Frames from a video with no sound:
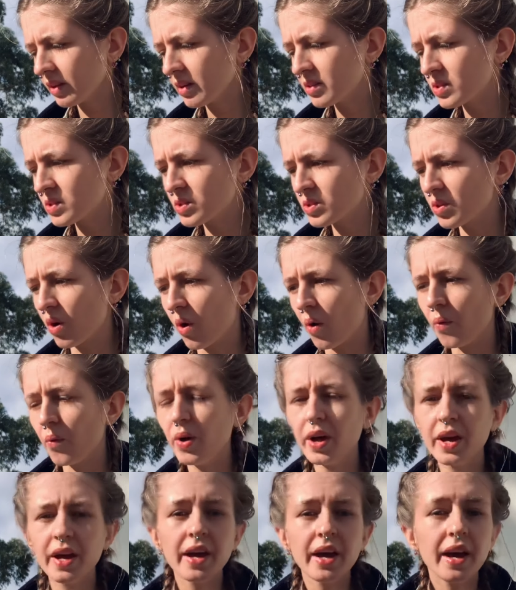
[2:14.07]
so
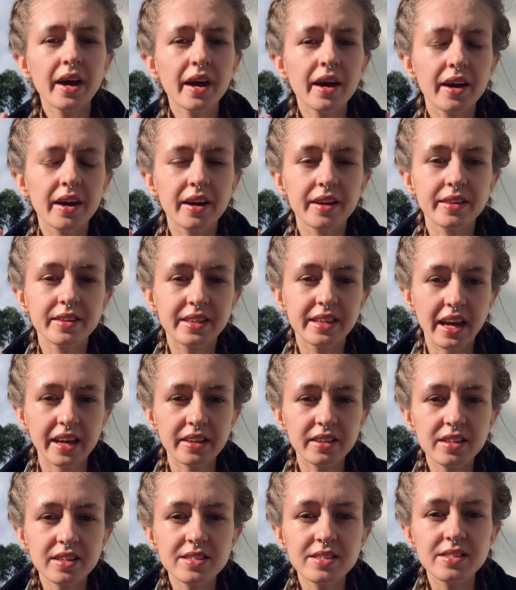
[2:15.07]
uh,
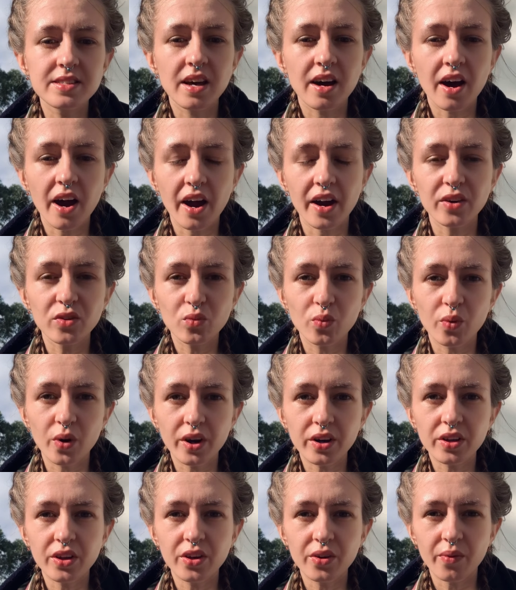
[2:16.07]
that is the hard
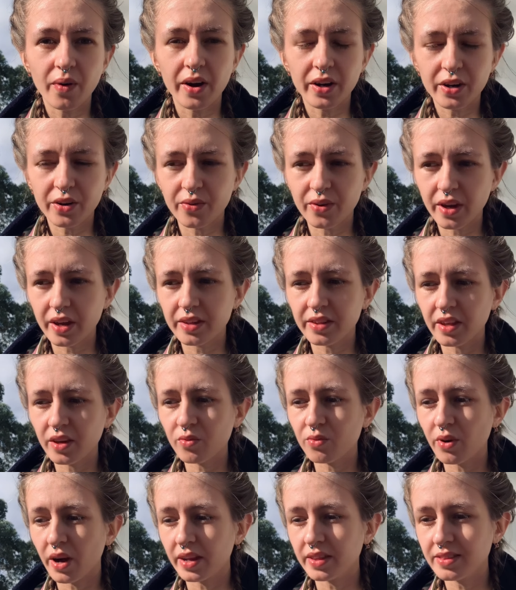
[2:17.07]
work you are
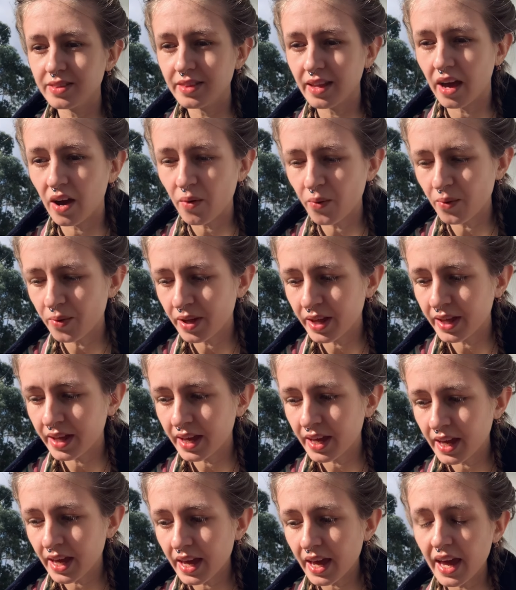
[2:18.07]
creating right now
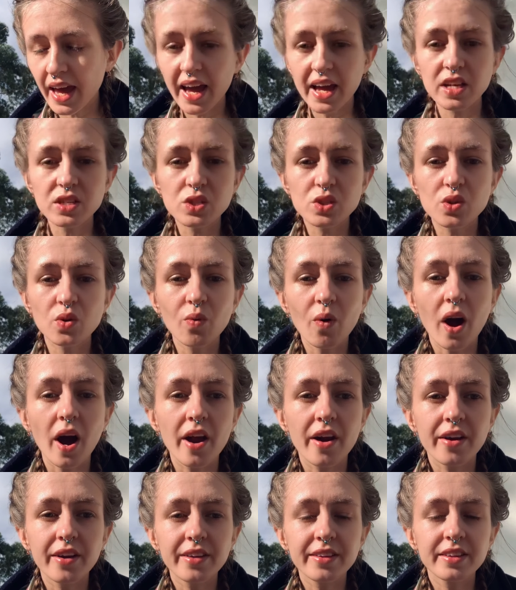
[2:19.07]
as you
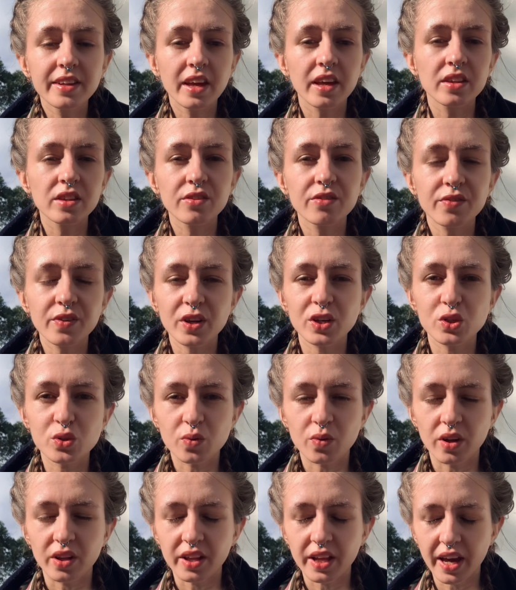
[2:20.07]
are the
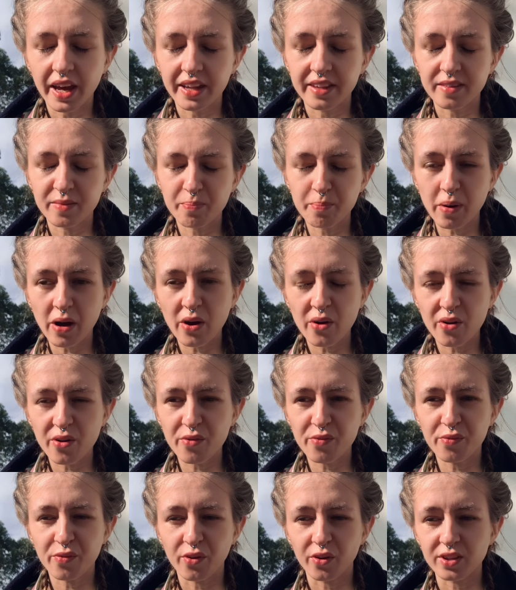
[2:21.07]
individual and
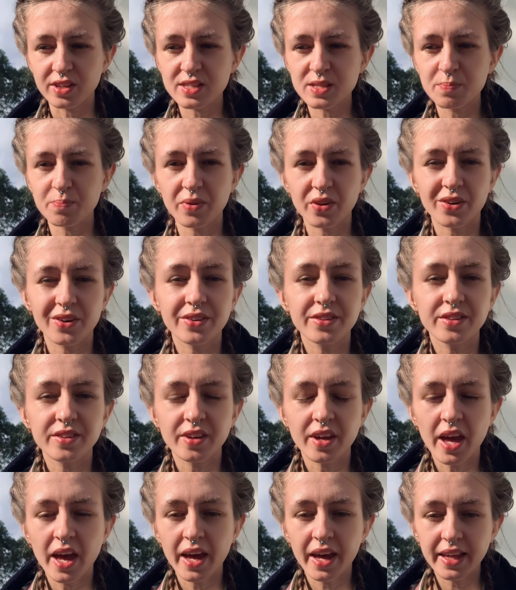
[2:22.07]
powerful spirit
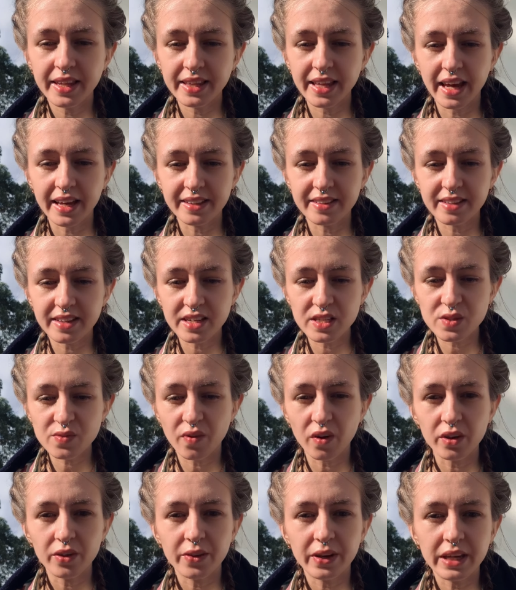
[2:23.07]
that is
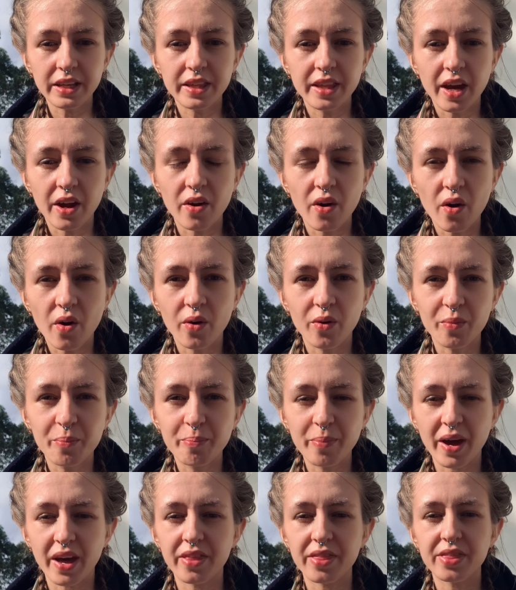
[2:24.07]
following their own
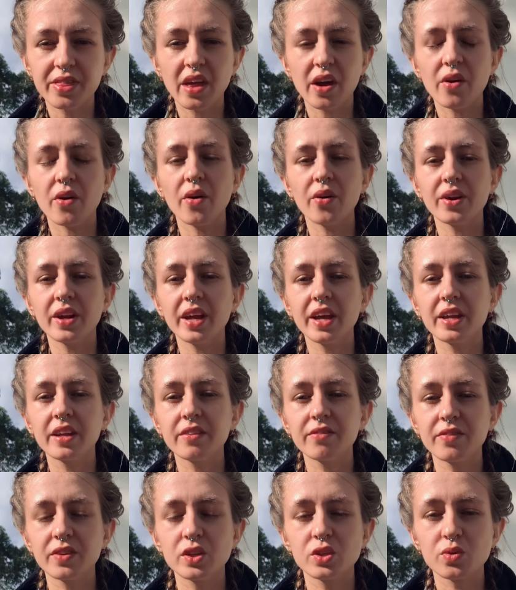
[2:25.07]
path, their own
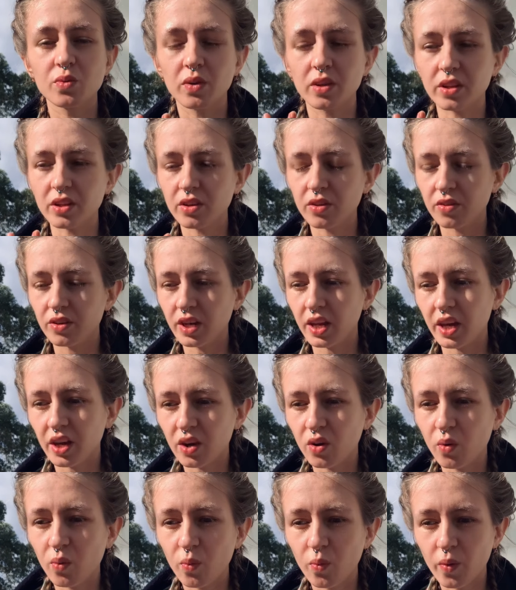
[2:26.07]
individual,
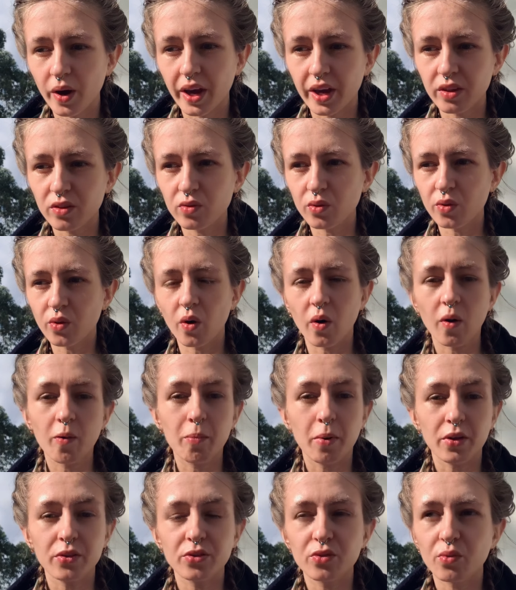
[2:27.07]
unique way to go
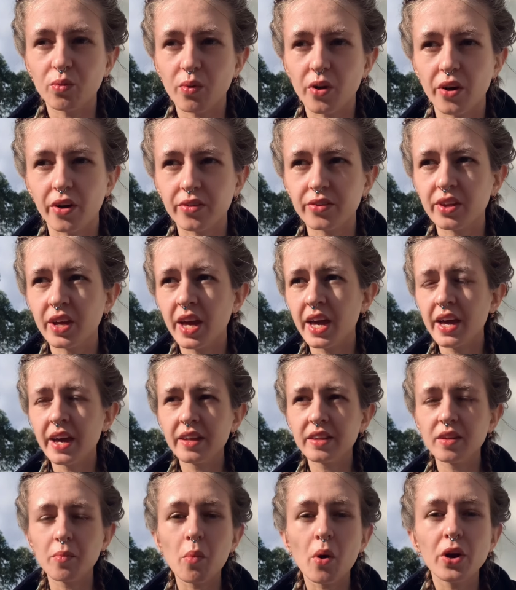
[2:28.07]
about the world,
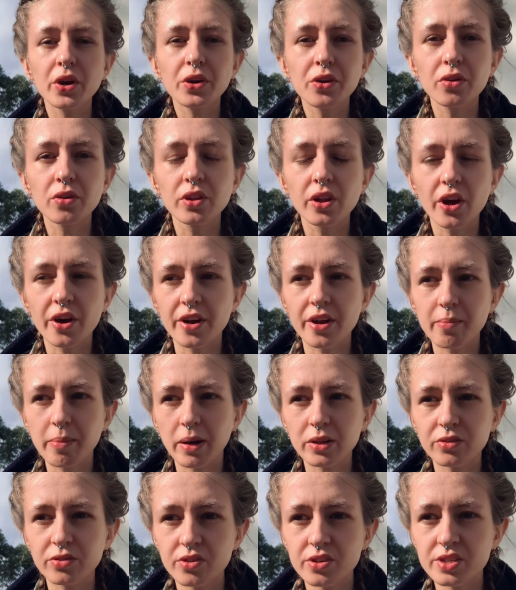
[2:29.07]
the more you learn
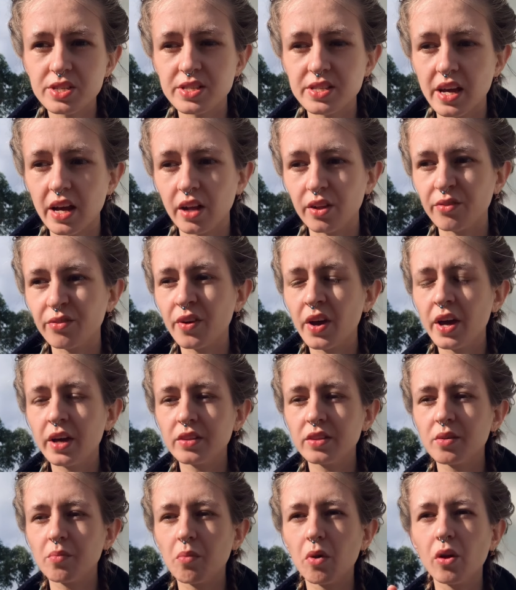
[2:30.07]
about yourself,
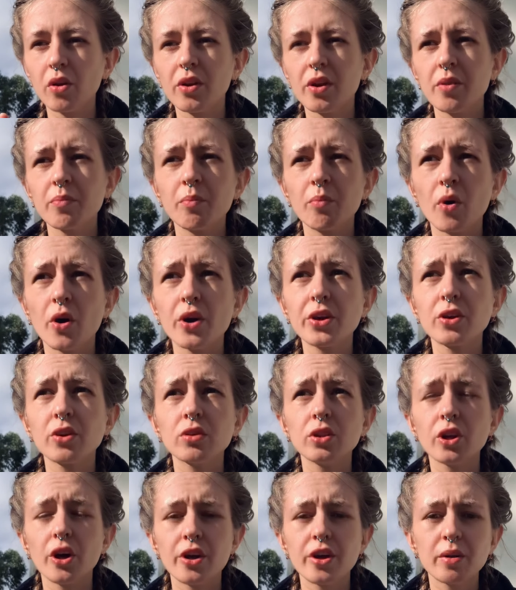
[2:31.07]
the more, more you
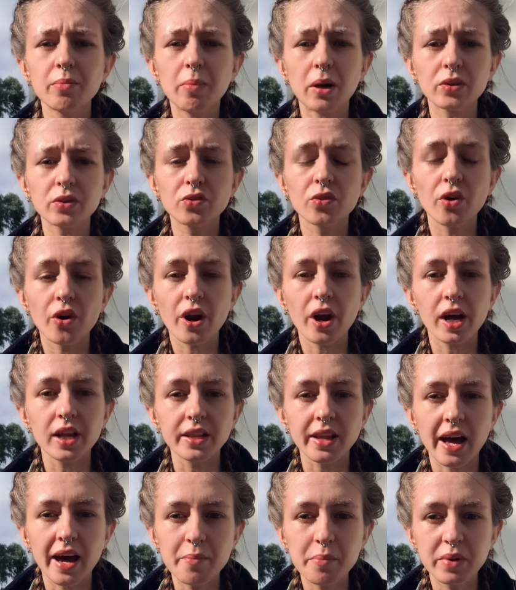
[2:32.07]
learn about your
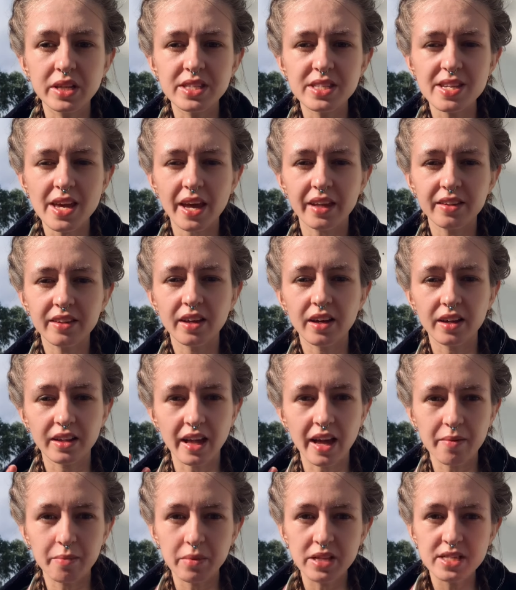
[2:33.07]
alignments and the
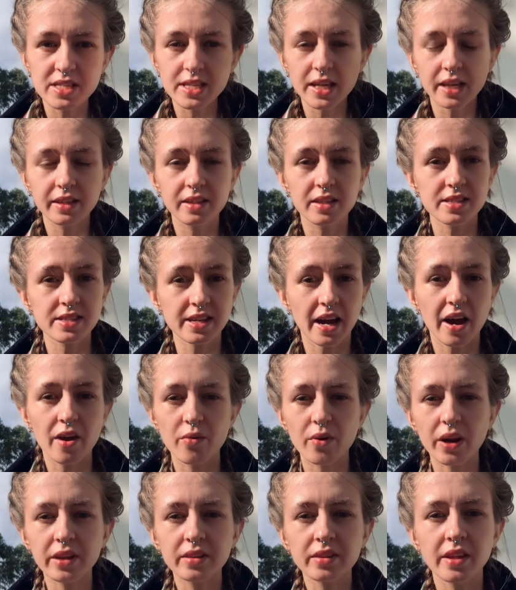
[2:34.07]
alignments in the sky
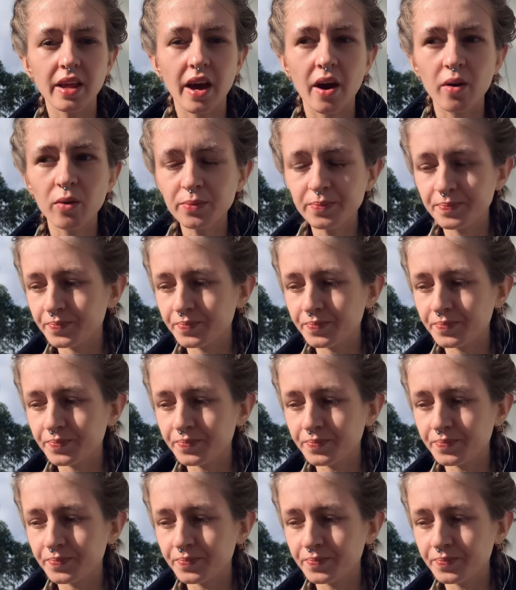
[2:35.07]
right now,